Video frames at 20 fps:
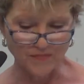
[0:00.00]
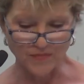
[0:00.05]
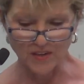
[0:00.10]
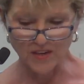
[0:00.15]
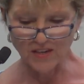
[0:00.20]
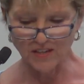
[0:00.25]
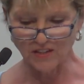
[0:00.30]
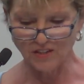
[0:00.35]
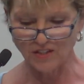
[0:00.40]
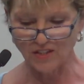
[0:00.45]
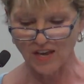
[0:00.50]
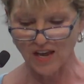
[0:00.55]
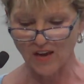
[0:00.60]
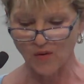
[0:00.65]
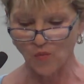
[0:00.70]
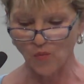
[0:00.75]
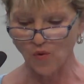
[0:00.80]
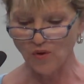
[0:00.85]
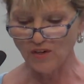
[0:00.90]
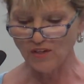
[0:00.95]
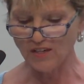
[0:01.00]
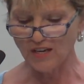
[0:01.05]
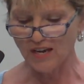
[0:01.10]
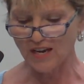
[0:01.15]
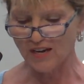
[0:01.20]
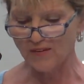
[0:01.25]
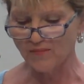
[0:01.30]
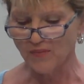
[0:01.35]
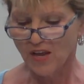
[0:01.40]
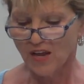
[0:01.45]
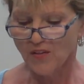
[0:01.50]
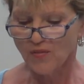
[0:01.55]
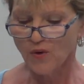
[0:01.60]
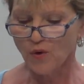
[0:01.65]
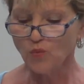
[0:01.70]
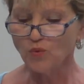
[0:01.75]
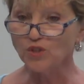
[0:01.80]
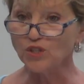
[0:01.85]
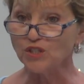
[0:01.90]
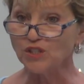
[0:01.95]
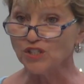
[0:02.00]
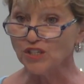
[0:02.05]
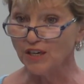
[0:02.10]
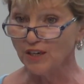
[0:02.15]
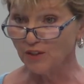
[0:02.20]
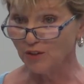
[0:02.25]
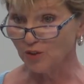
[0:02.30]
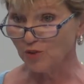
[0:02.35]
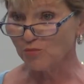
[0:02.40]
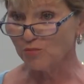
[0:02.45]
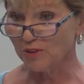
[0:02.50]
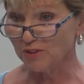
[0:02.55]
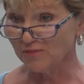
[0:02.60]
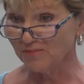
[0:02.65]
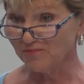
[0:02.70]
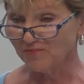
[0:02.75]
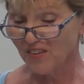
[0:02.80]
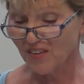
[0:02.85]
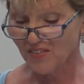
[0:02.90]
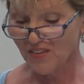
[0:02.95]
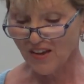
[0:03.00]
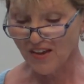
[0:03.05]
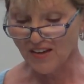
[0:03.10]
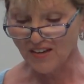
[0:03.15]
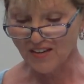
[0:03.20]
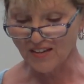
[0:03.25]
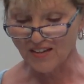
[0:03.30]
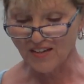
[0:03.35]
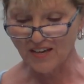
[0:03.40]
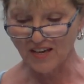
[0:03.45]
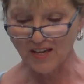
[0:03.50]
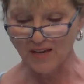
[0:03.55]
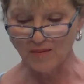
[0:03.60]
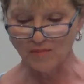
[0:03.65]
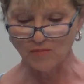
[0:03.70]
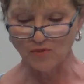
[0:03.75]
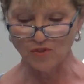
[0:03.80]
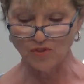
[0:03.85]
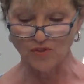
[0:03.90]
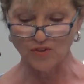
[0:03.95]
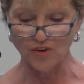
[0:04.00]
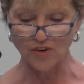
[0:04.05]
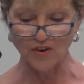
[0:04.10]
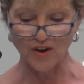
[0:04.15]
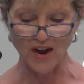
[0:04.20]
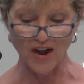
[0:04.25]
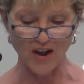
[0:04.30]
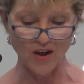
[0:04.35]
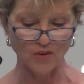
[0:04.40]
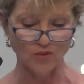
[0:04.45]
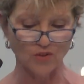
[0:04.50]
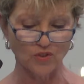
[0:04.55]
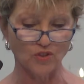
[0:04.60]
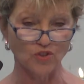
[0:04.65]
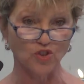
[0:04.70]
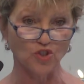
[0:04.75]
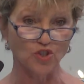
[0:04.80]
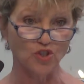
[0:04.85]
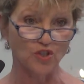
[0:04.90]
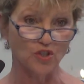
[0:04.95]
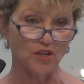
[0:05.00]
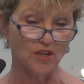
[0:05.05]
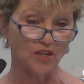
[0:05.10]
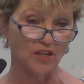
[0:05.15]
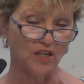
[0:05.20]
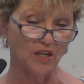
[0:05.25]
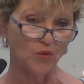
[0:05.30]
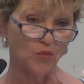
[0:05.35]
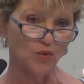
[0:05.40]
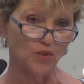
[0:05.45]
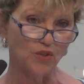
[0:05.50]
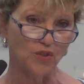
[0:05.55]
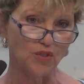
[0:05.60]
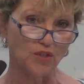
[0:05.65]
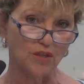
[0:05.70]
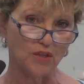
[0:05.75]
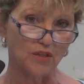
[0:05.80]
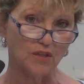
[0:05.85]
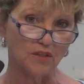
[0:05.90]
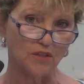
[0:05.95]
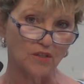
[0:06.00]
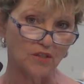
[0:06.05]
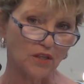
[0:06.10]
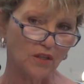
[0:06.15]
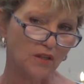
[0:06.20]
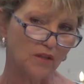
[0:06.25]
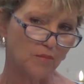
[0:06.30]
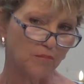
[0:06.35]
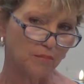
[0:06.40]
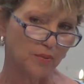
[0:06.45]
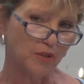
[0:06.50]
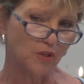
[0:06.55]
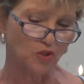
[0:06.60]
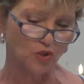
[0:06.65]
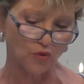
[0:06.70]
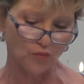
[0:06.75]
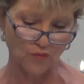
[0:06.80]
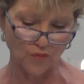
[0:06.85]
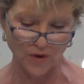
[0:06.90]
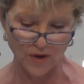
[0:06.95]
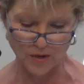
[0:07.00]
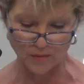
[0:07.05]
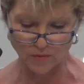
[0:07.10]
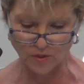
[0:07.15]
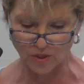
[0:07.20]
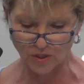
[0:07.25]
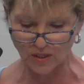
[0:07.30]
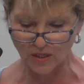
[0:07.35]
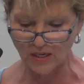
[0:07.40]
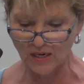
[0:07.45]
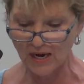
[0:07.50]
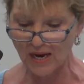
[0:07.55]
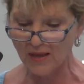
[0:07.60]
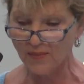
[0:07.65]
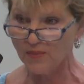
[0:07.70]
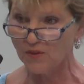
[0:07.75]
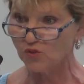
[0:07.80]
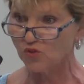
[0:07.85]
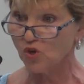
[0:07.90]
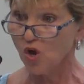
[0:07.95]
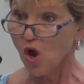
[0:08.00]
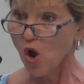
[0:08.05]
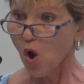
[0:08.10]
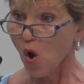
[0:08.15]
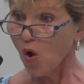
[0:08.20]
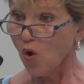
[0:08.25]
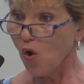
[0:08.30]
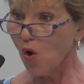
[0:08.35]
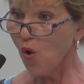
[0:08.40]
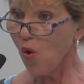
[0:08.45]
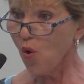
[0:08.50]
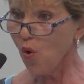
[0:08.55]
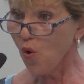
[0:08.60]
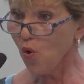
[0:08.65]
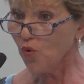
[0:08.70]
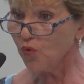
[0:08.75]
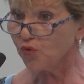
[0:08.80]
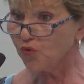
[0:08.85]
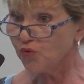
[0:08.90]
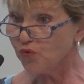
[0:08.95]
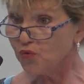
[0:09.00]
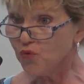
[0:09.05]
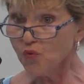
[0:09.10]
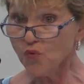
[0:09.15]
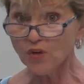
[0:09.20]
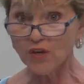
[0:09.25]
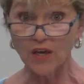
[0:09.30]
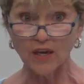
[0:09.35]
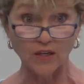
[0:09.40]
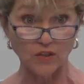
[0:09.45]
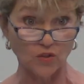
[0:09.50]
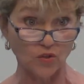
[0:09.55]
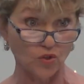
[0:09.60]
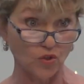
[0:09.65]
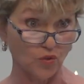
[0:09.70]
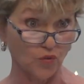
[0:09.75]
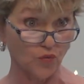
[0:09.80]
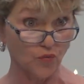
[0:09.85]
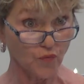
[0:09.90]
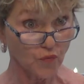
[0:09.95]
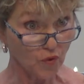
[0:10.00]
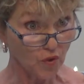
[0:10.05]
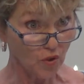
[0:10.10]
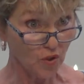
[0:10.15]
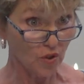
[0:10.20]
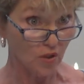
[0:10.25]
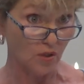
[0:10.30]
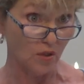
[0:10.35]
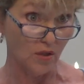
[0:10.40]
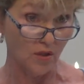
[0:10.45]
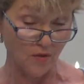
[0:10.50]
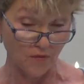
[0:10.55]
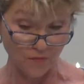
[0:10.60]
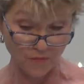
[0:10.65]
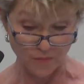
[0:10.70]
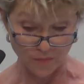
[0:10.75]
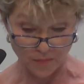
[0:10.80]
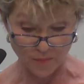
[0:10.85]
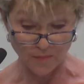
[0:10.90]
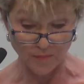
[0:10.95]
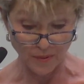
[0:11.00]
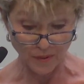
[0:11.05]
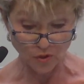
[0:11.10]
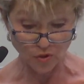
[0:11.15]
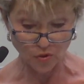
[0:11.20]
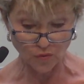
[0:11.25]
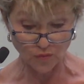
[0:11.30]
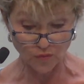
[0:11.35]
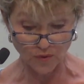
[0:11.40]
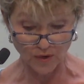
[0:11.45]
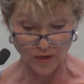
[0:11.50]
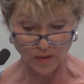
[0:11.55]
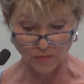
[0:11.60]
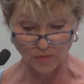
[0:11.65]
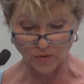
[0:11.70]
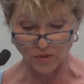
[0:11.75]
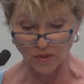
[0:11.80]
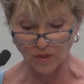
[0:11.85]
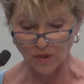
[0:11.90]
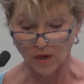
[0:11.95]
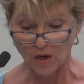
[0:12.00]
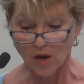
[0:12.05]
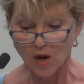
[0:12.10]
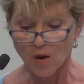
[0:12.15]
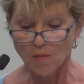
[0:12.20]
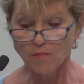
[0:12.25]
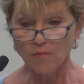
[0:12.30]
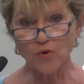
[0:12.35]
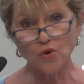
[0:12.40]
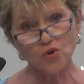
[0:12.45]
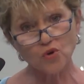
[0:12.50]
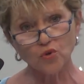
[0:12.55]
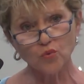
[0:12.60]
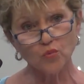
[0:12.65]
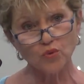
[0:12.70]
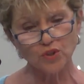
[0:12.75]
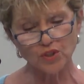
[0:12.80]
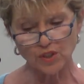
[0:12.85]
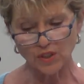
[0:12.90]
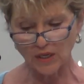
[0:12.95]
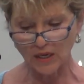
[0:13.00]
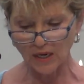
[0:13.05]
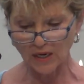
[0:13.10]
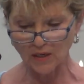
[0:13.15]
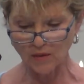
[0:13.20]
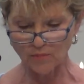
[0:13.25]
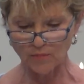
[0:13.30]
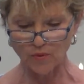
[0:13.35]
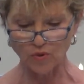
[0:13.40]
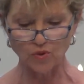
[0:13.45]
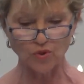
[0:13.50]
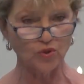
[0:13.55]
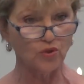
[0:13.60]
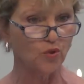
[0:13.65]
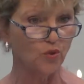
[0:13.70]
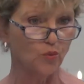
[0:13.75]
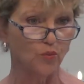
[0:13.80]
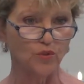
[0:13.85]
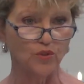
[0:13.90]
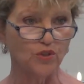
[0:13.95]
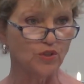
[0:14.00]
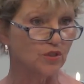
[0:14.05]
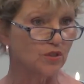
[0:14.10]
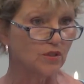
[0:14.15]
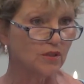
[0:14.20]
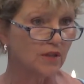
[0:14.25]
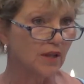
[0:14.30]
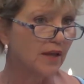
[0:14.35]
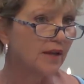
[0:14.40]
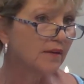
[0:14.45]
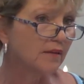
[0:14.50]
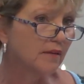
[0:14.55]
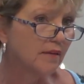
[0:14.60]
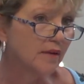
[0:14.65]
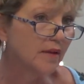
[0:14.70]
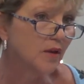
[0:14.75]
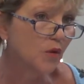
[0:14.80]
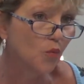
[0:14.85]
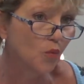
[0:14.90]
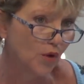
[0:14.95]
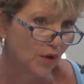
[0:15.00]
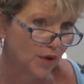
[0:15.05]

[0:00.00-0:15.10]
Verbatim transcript: is that one day there was a salesman that came to their house and she, and he was uh, selling picture frames and he had this whole suitcase just full of picture frames and Myrtle was the kind of person who would just let anyone